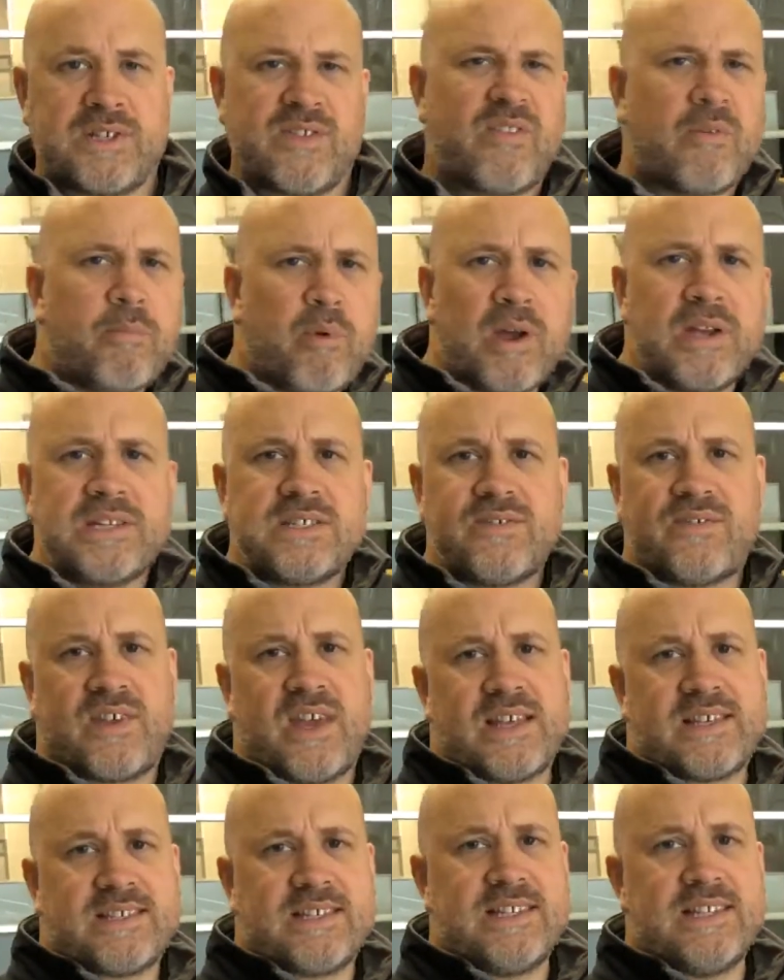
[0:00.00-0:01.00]
If abrasive
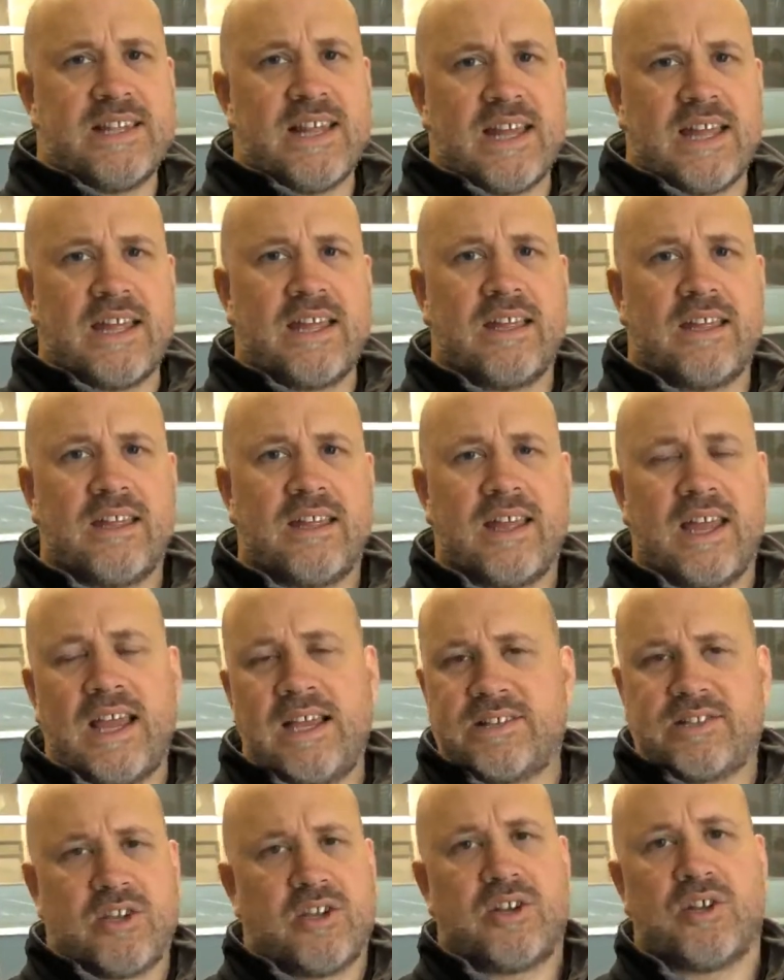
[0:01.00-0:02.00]
gets in there,
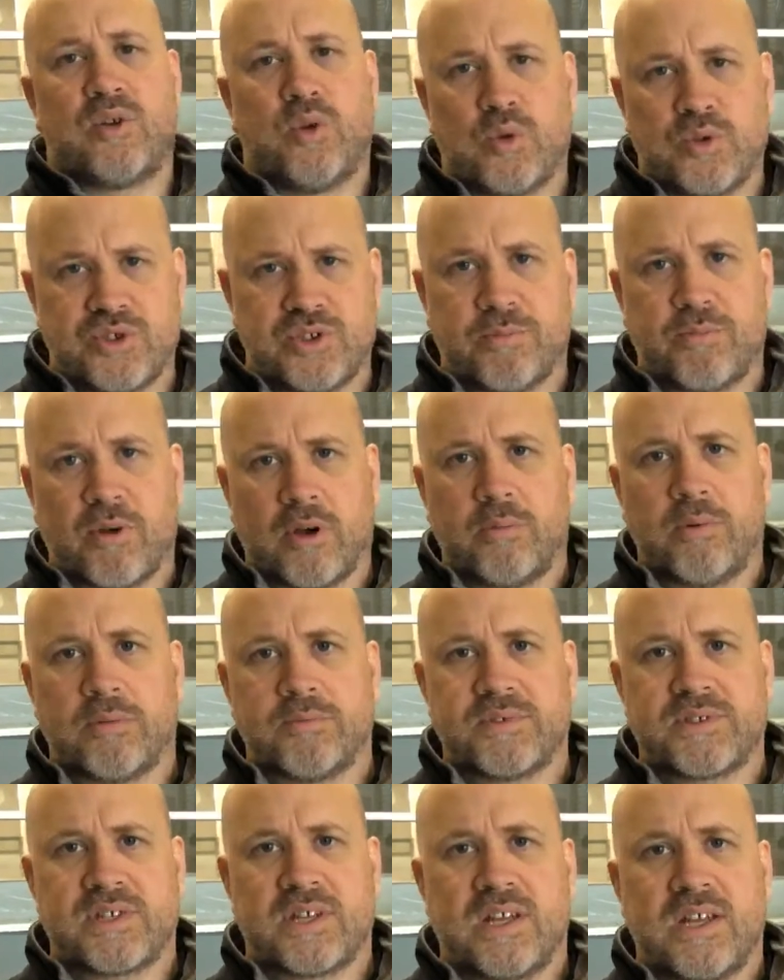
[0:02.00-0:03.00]
it's going to cause you
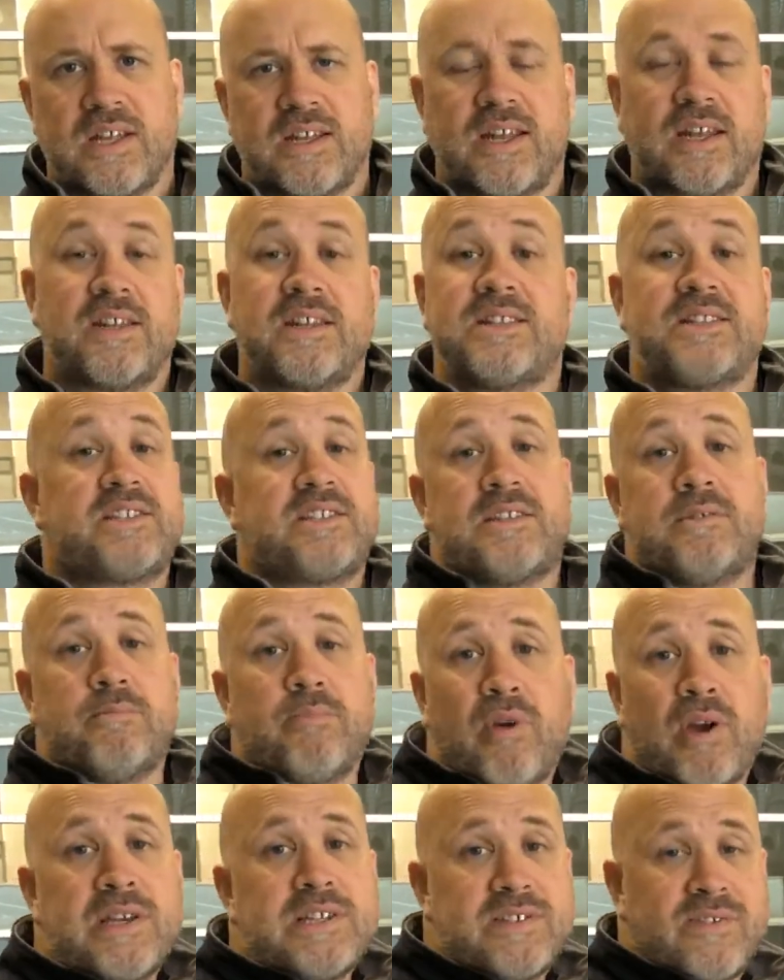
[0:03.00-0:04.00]
problems. Now, this is an
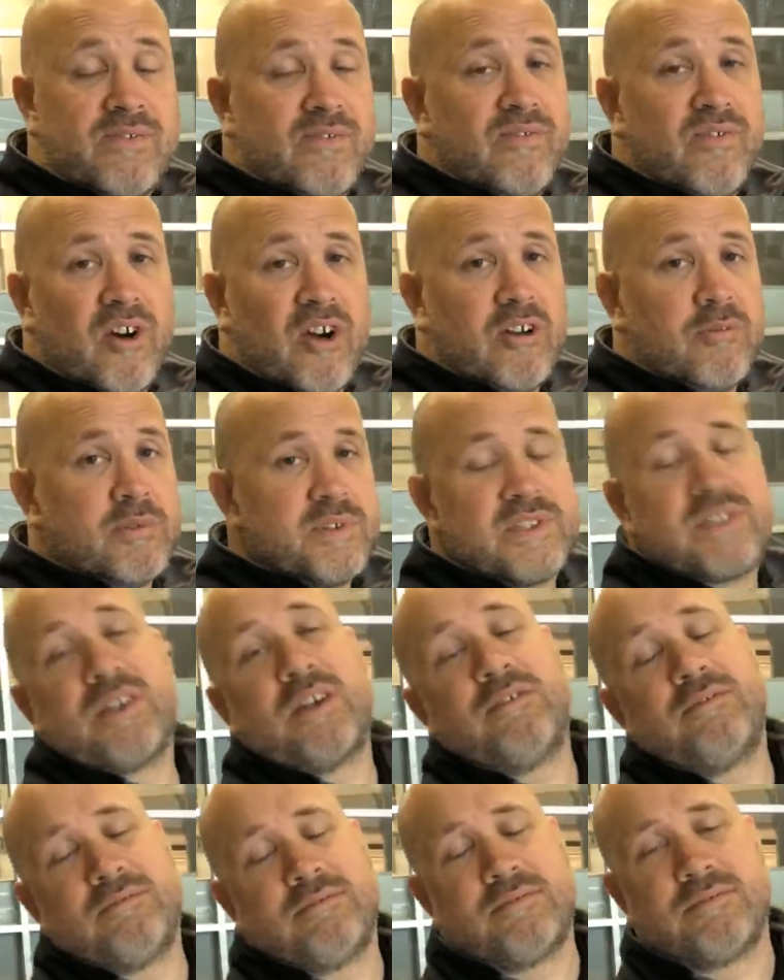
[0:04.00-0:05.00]
abrasive environment,
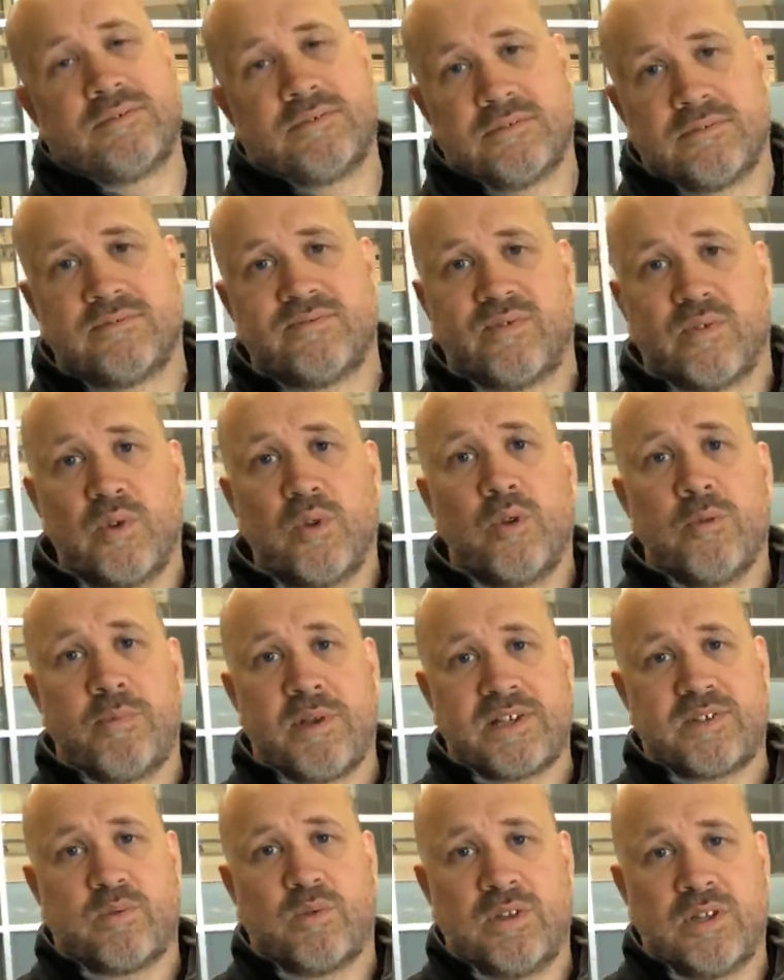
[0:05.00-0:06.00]
so with all the
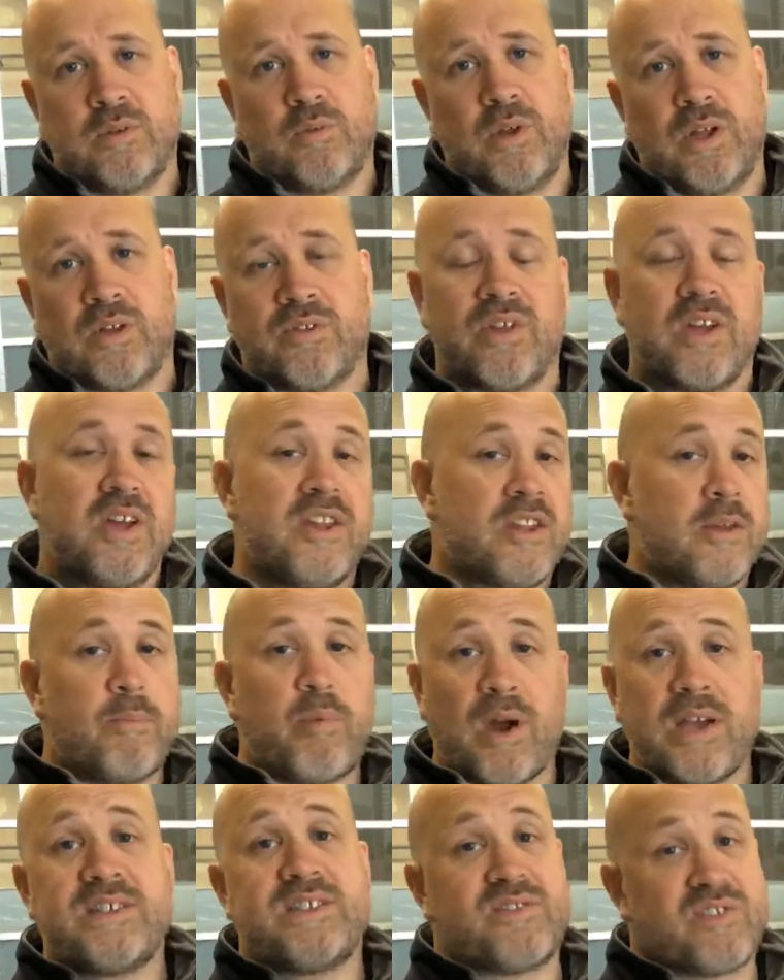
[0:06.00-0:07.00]
best wood in the world, the
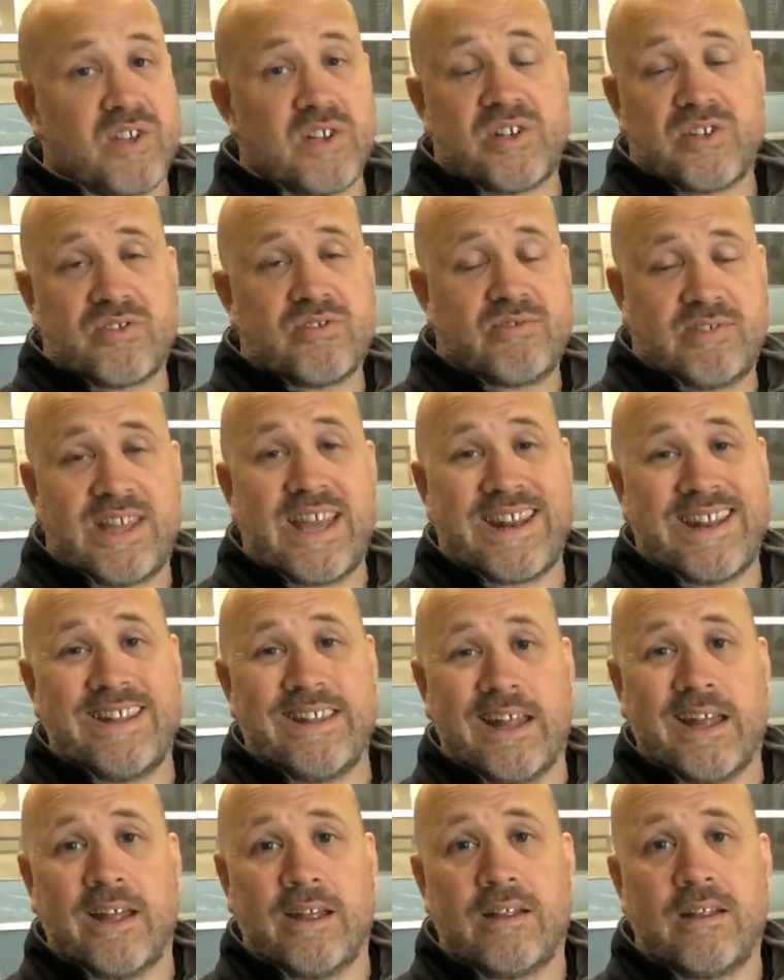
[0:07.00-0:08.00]
abrasive's going to get in
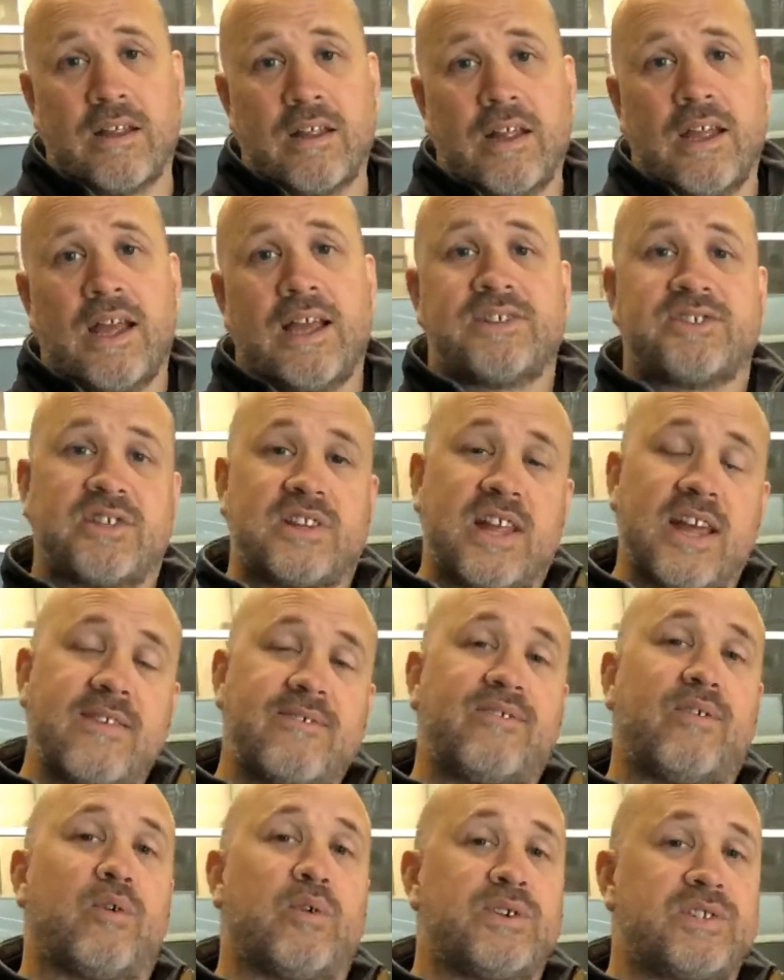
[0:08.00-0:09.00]
there. So
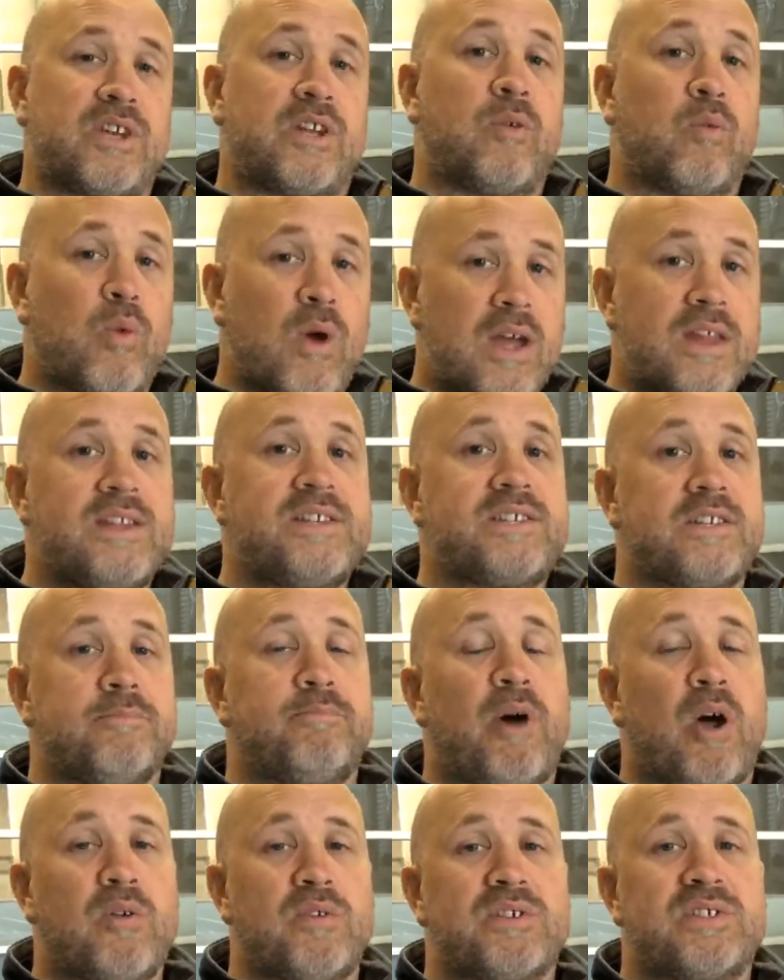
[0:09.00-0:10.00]
therefore, it's going to wear these
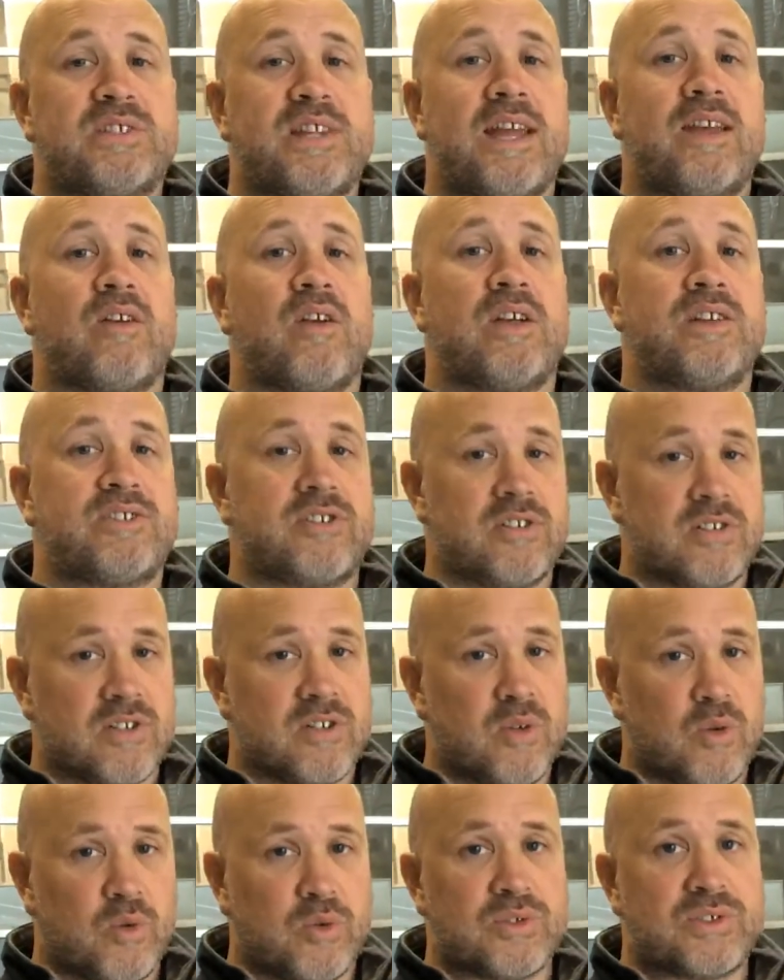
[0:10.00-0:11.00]
components down, it's going to
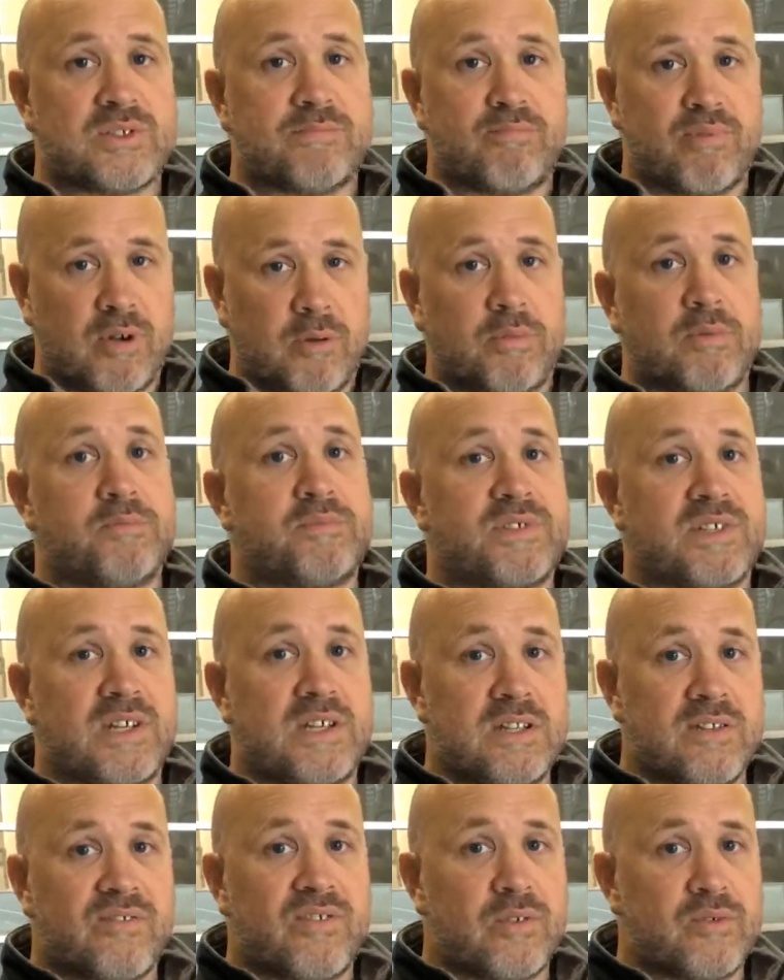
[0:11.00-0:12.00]
cause problems
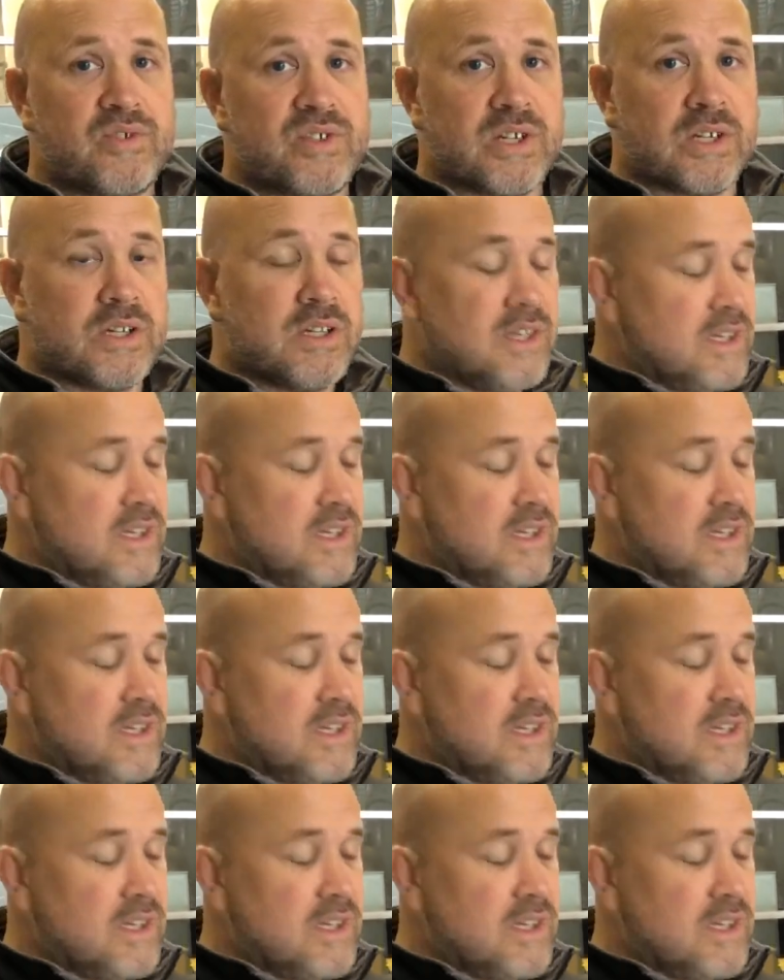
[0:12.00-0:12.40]
in the future.